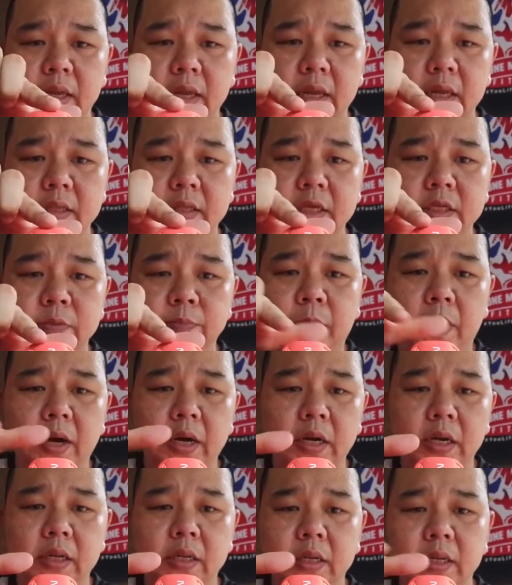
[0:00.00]
in this
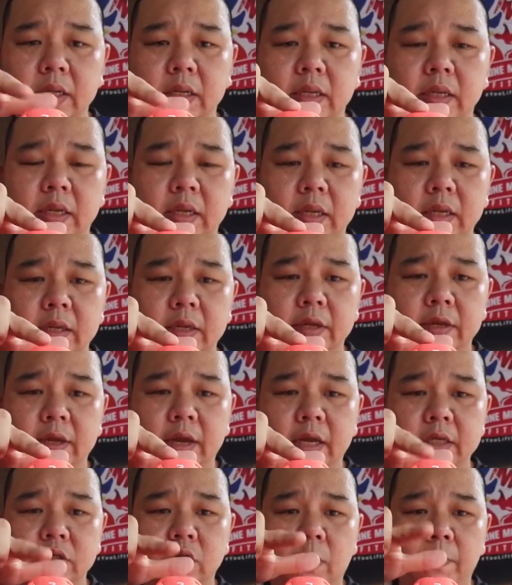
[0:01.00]
part
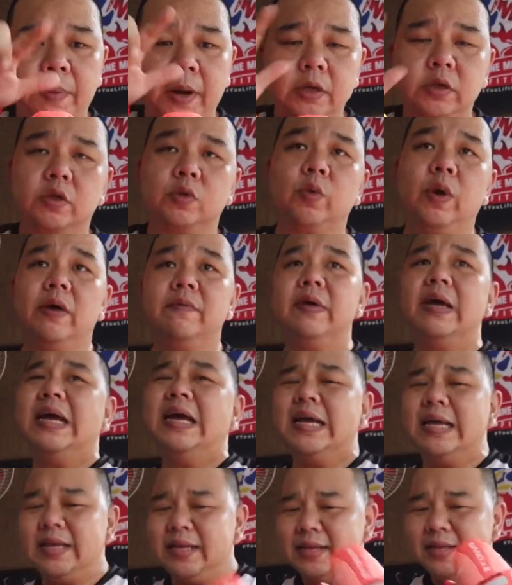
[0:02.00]
as compared to 12.
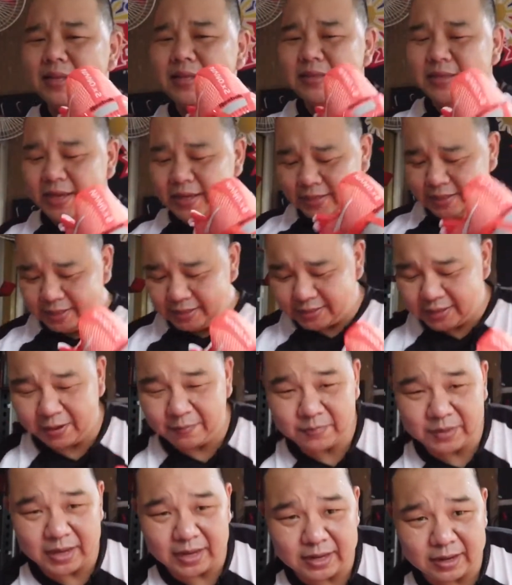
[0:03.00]
This is
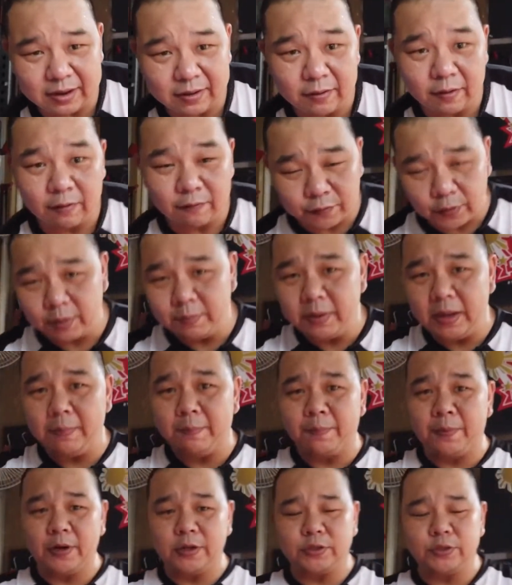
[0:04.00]
something, for me
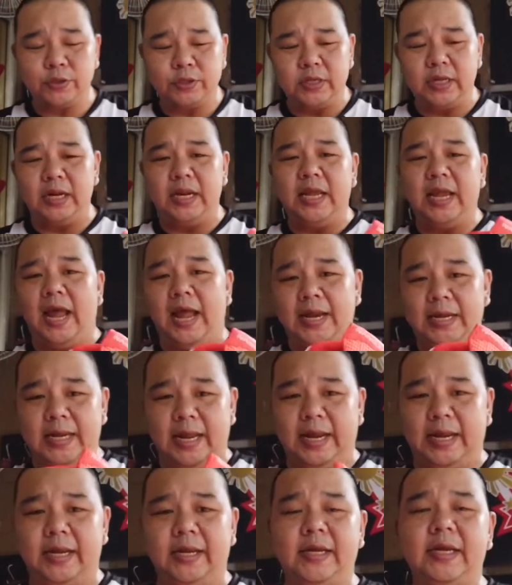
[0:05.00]
personally, I
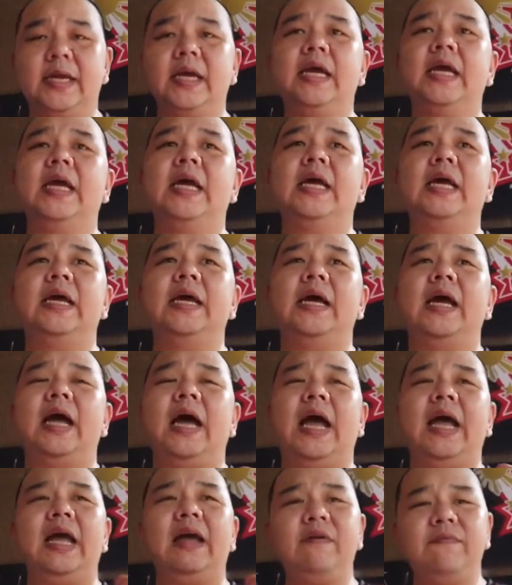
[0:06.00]
like.
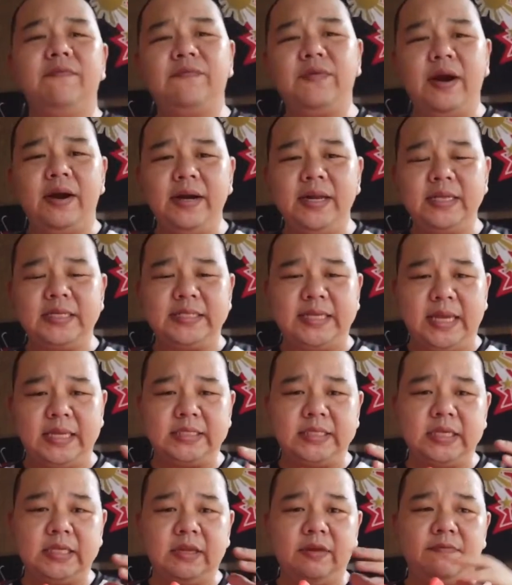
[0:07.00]
I have very
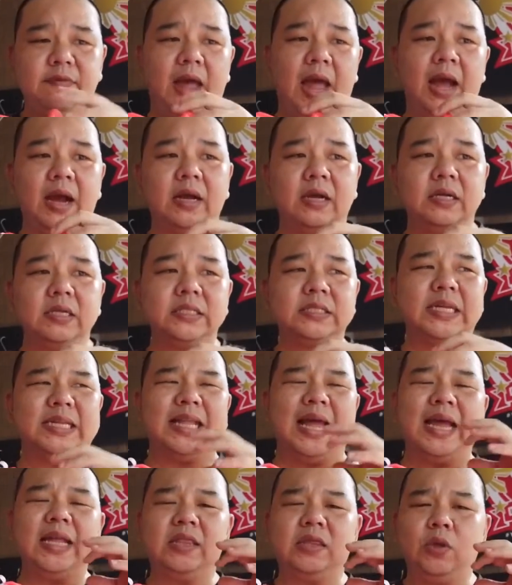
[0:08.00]
sensitive ankles
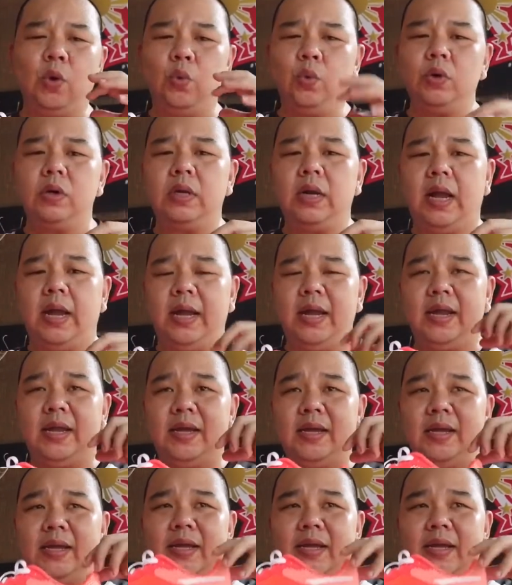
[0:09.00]
that I don't like